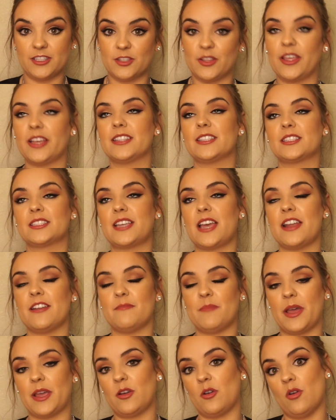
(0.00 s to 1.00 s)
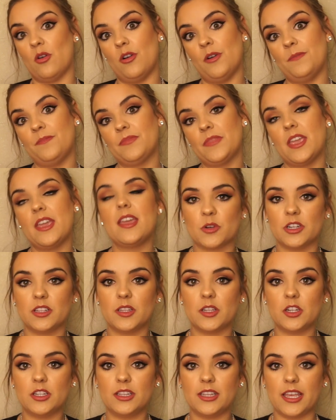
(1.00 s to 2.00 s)
So that's kind of my goal. For a
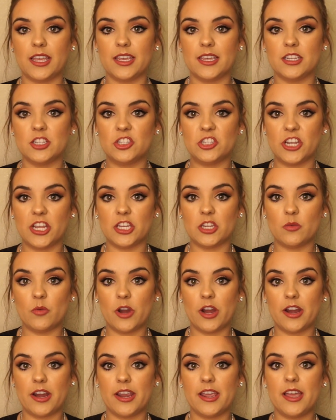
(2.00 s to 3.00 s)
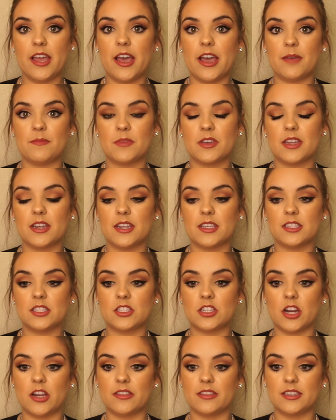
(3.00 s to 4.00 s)
little late in January. I'm going to
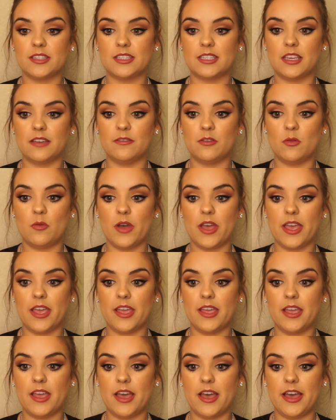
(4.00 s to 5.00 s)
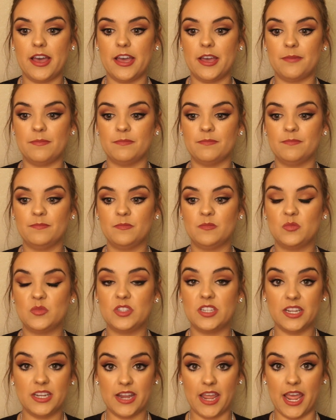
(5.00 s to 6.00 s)
start this giveaway um,
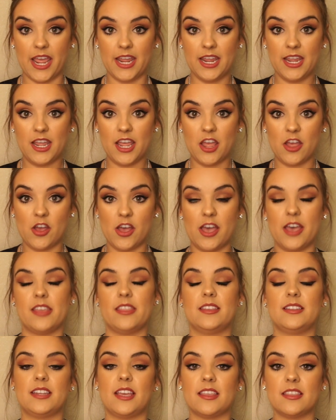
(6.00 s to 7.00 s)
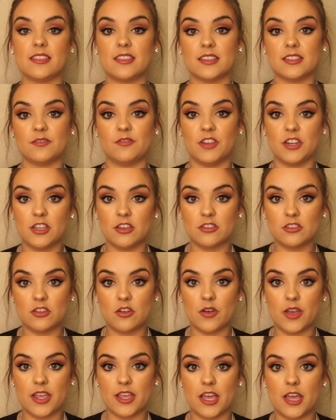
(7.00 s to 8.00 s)
today. Uh, the day that this video is
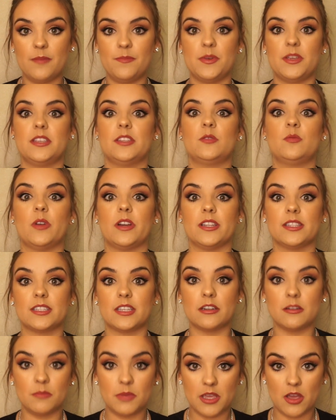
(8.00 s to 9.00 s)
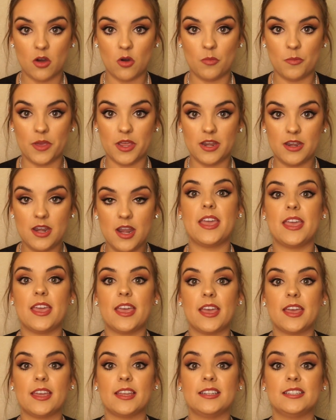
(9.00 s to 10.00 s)
going up is when it's going to be open.
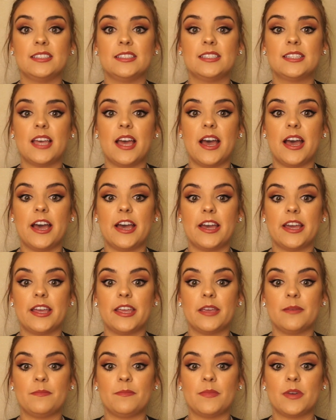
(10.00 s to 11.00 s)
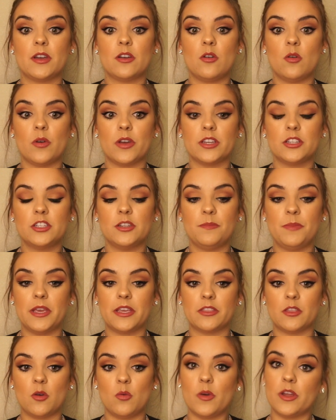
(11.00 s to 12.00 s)
And I'm going to
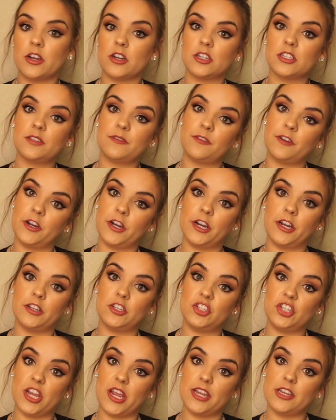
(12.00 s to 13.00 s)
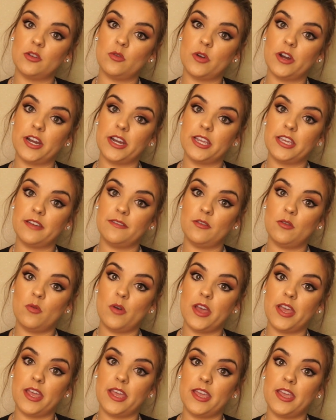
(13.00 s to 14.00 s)
pick the winners for a January
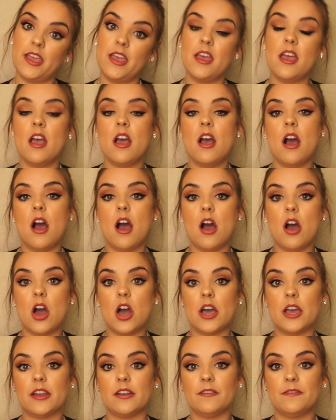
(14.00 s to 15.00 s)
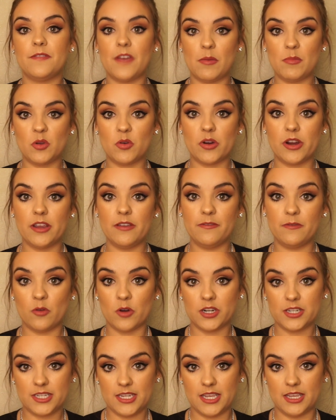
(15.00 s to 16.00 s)
giveaway on February
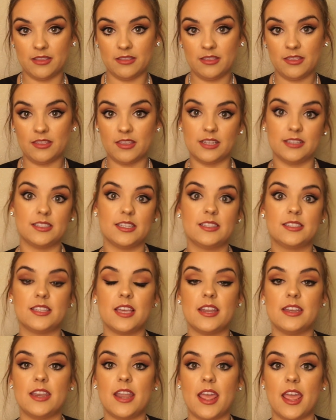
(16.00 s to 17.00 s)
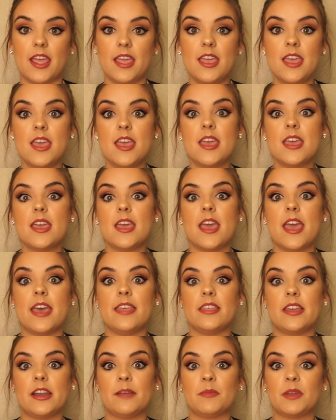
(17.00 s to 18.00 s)
14th. That's a Sunday.
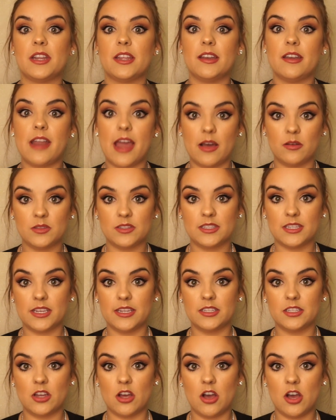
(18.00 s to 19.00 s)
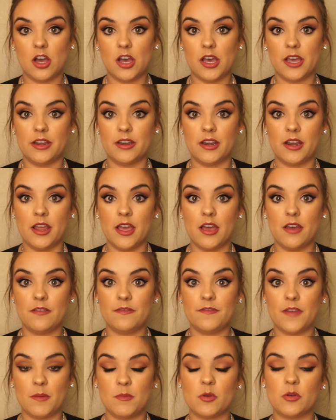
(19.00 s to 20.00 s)
And then I'm going to announce it on
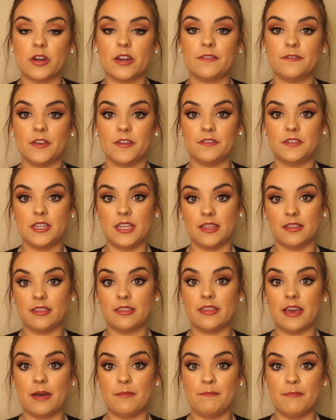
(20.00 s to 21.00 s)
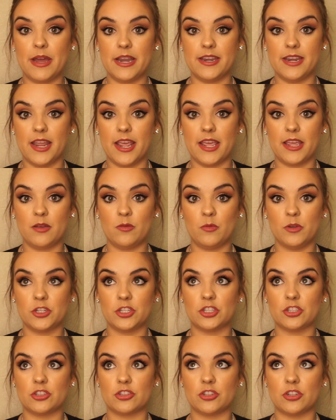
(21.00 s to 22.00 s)
February 15th, that Monday,
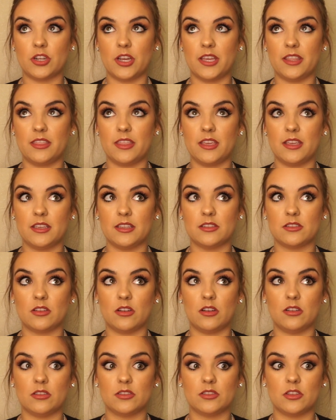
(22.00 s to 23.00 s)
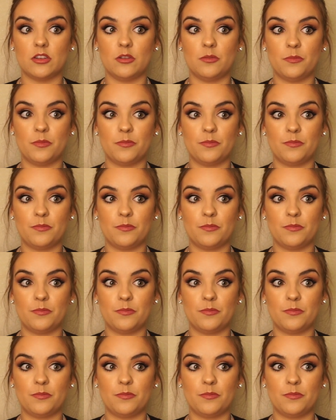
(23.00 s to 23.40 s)
which I think is also